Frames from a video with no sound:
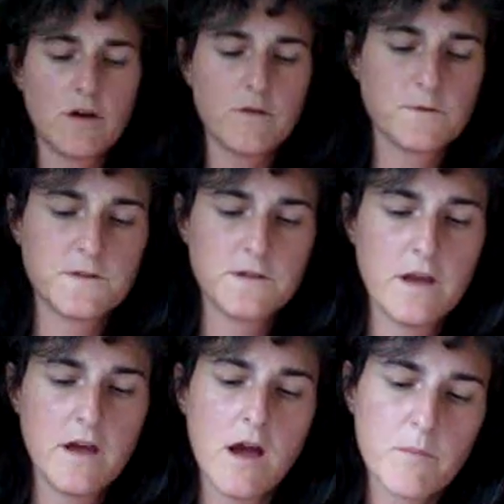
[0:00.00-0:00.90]
knows?
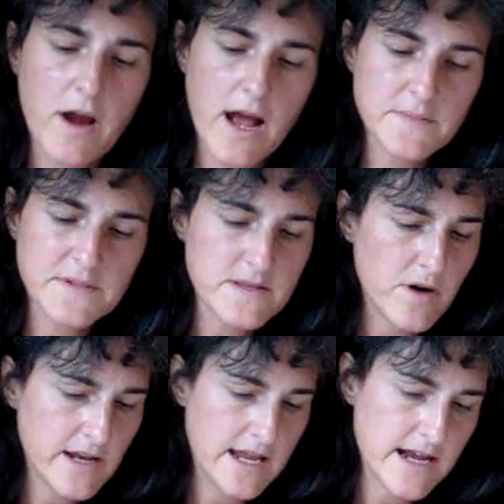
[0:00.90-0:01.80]
Perhaps the
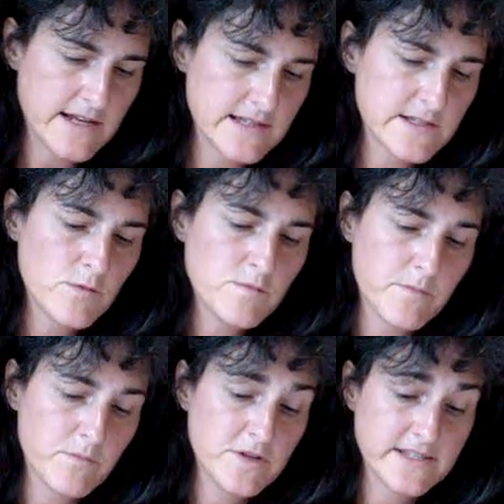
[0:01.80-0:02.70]
body has its own
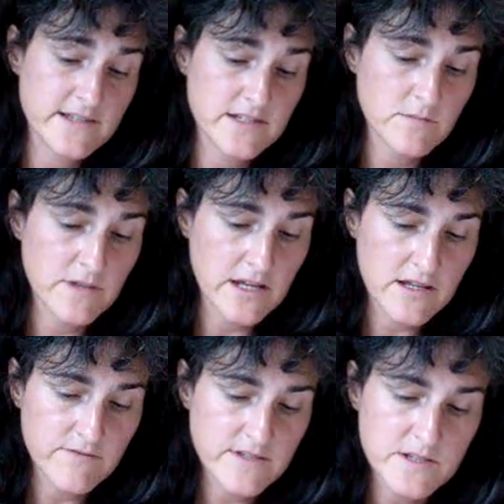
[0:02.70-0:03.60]
memory system, like
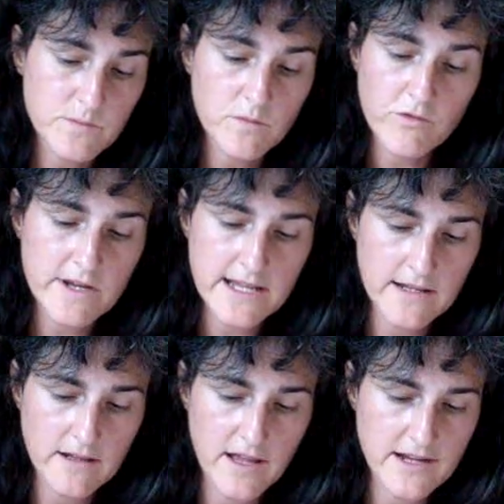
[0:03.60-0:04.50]
the invisible
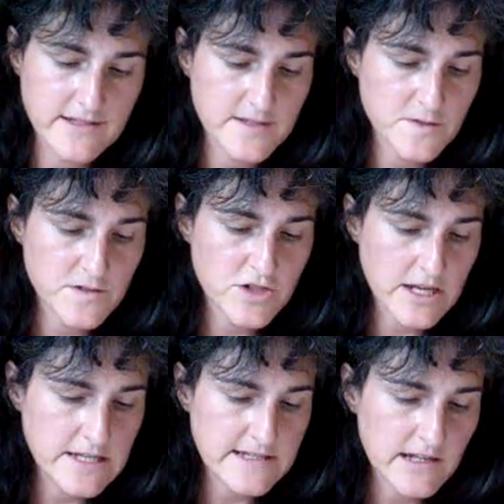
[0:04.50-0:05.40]
meridian lines those
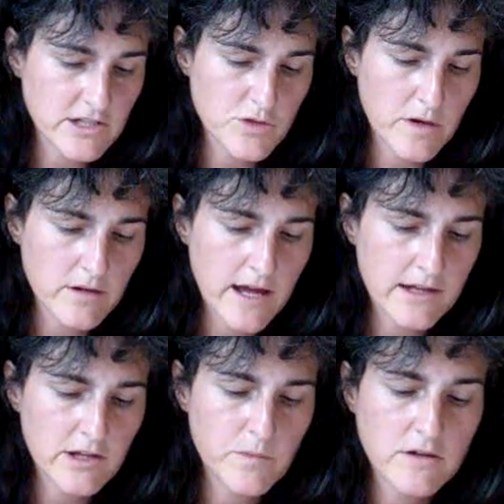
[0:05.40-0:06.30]
Chinese
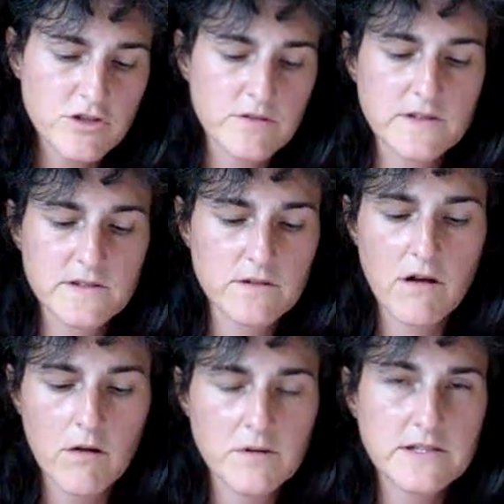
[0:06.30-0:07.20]
acupuncturists
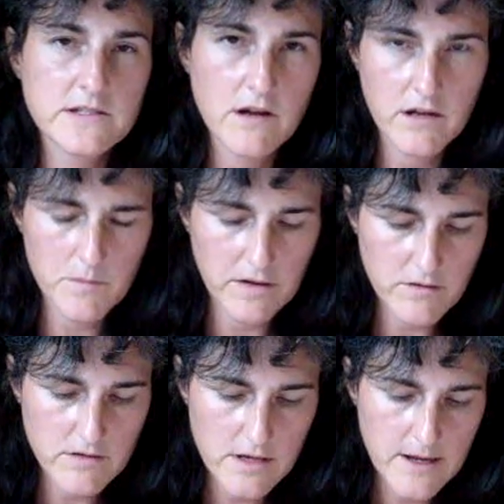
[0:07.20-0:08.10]
always talk
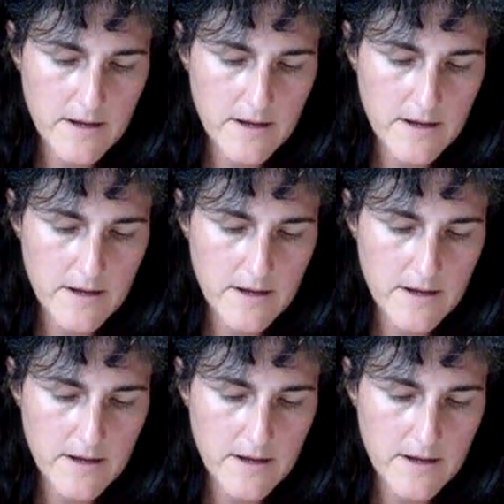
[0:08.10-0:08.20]
about.